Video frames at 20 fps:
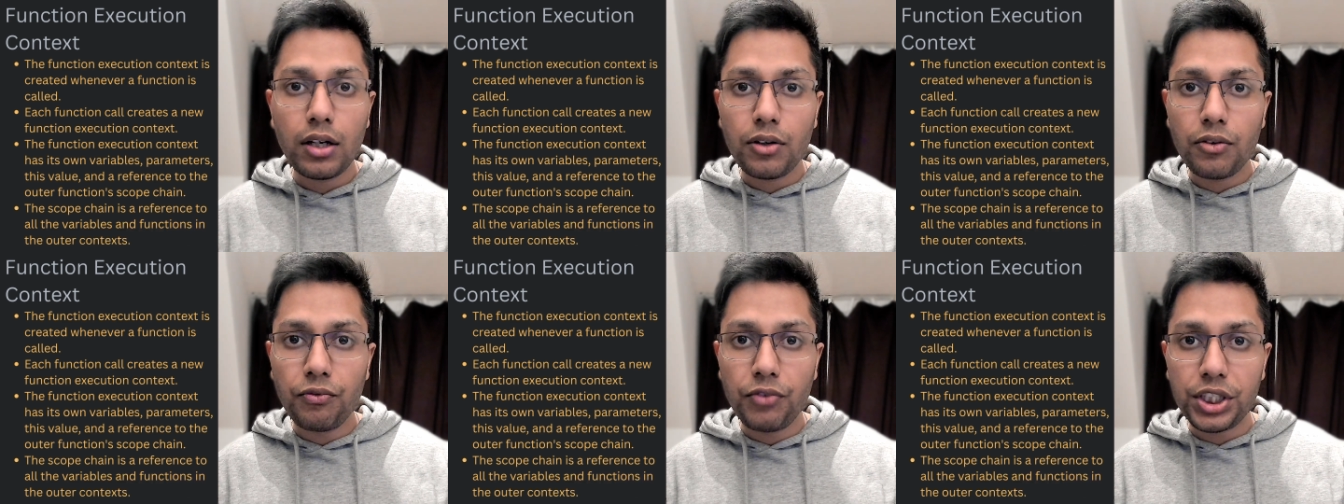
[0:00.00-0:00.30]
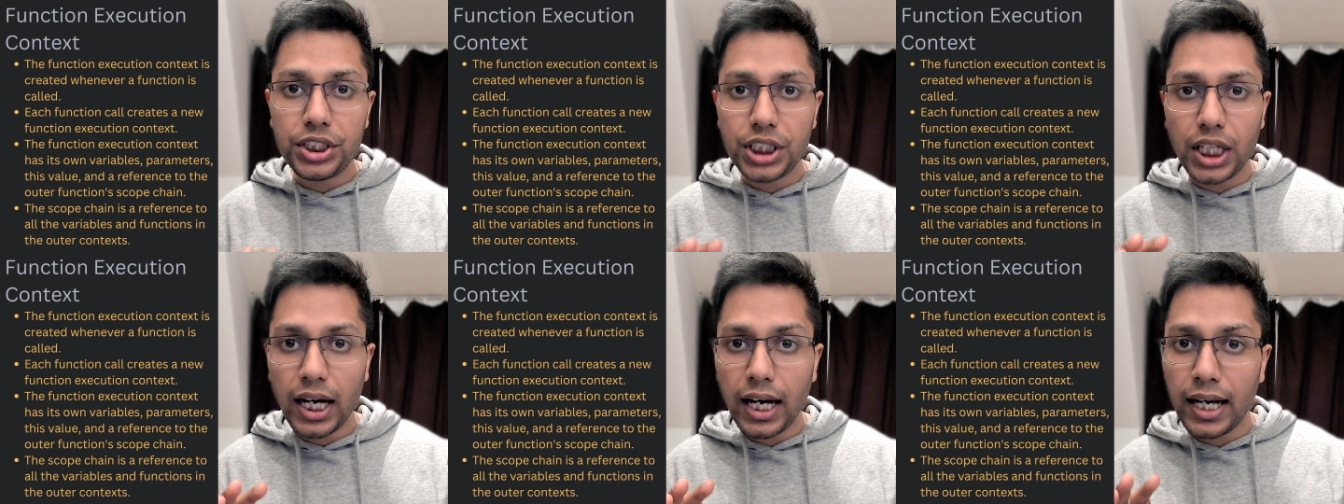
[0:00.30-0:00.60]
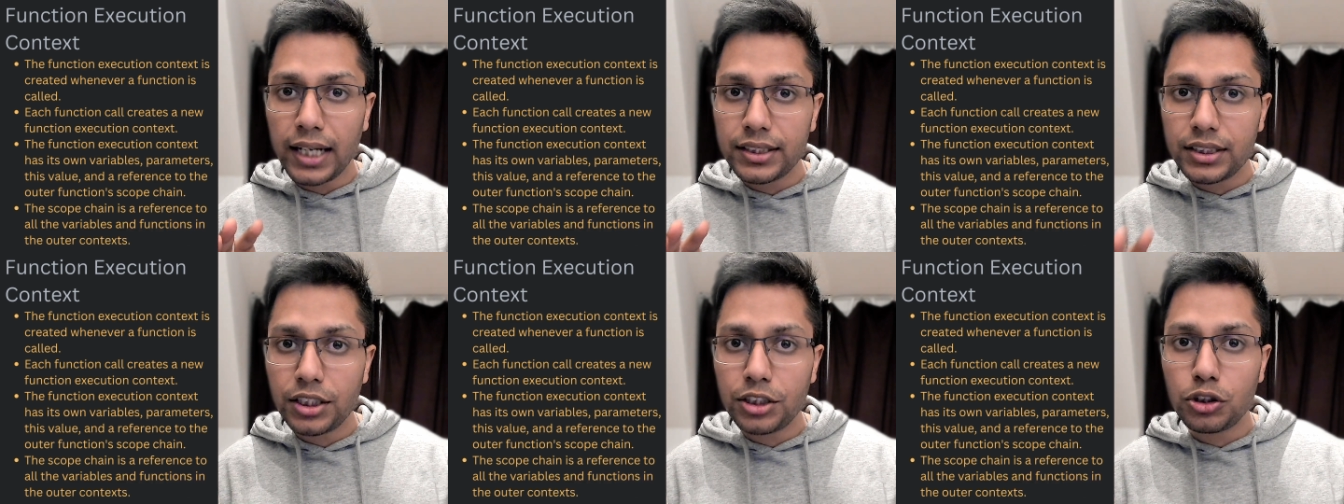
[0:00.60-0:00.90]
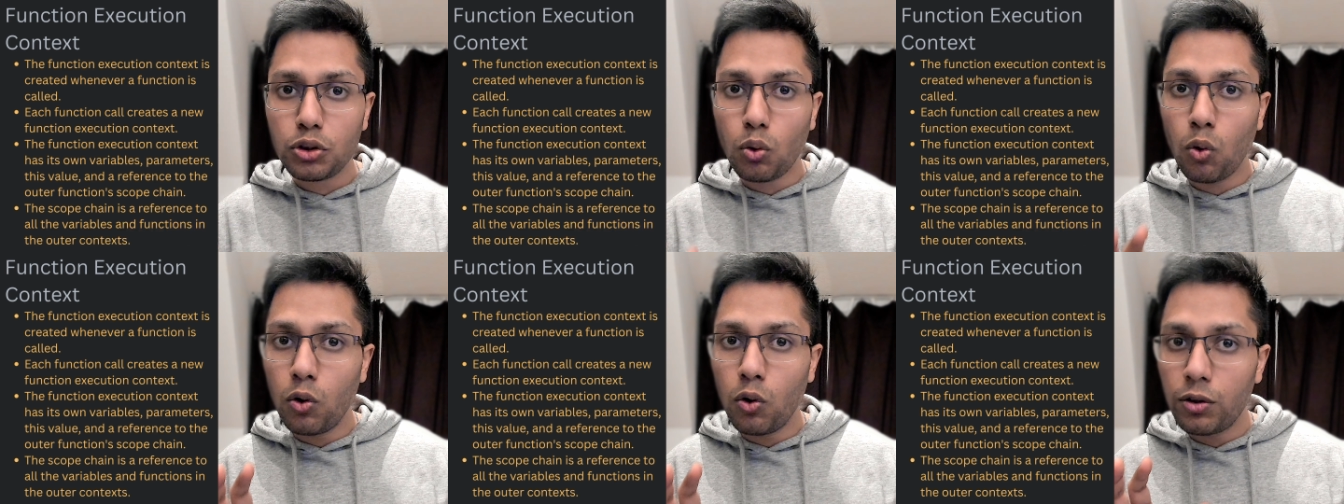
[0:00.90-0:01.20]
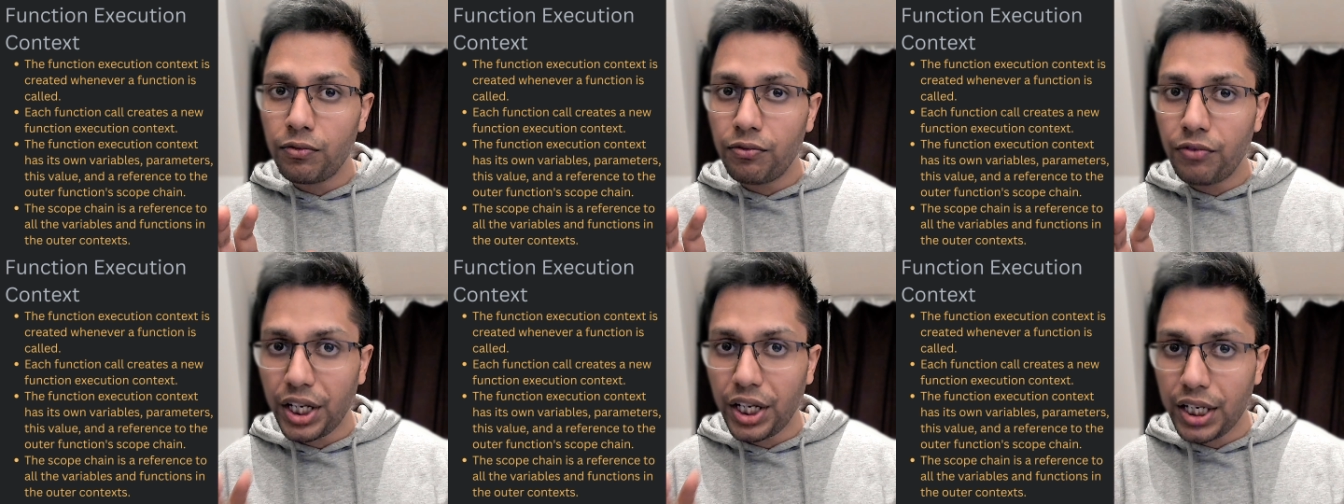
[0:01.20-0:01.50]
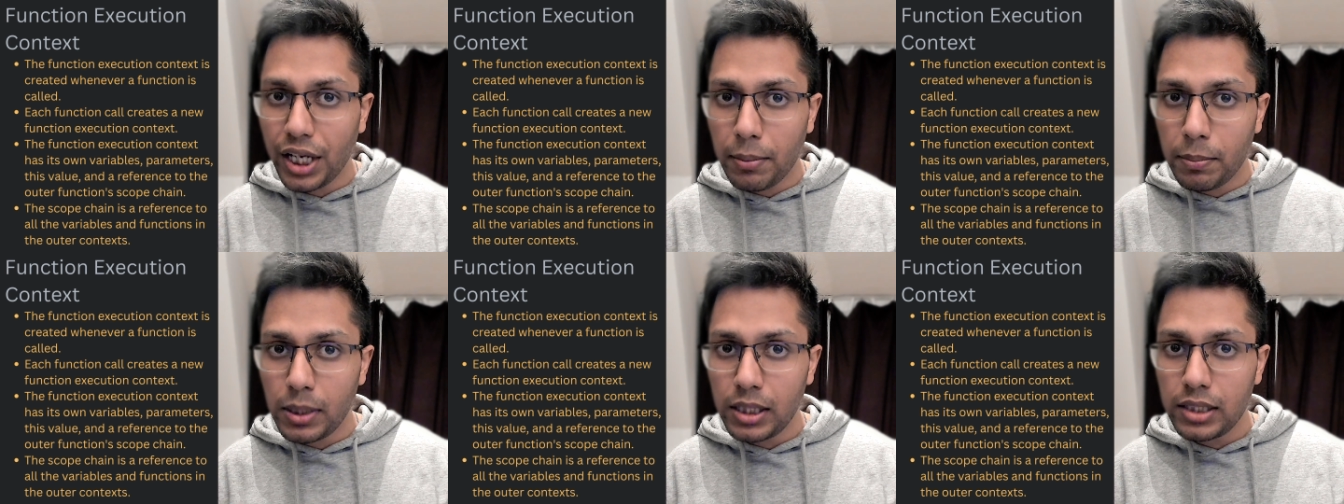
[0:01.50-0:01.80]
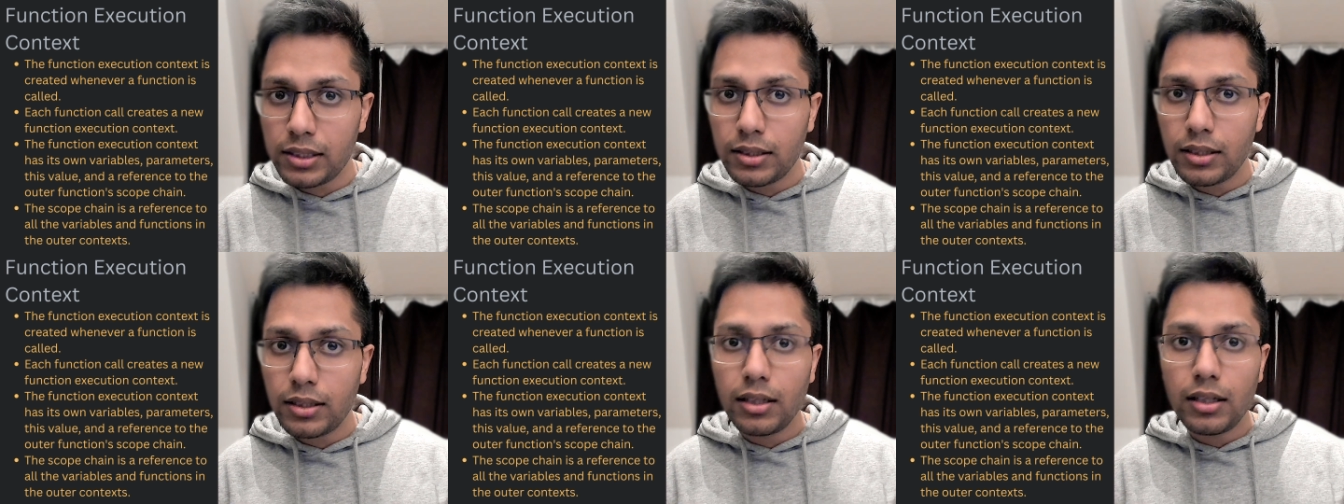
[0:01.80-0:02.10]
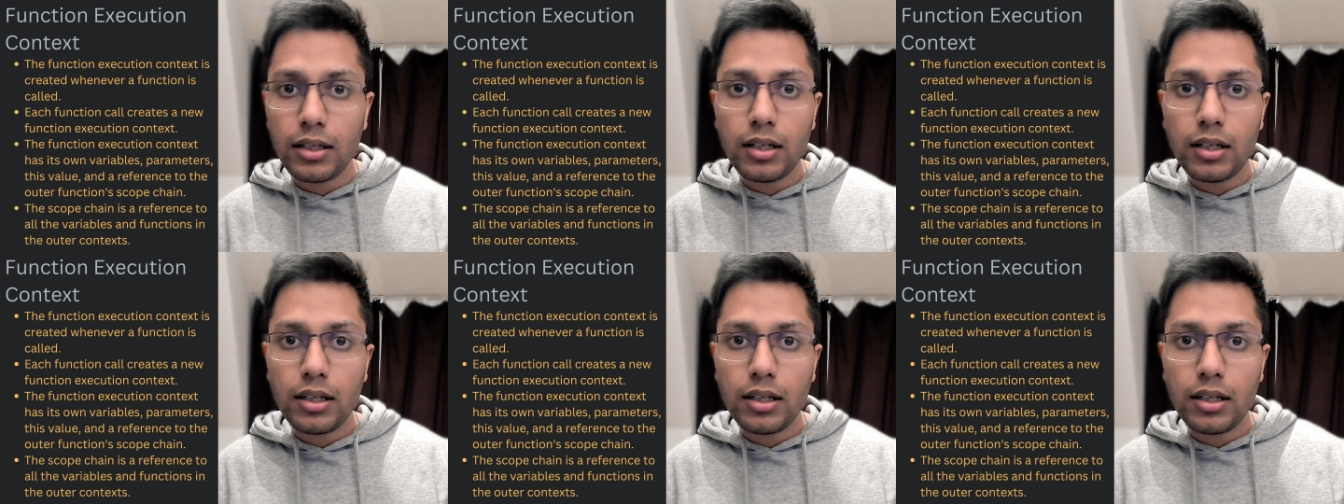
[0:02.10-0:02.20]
which has its own variables,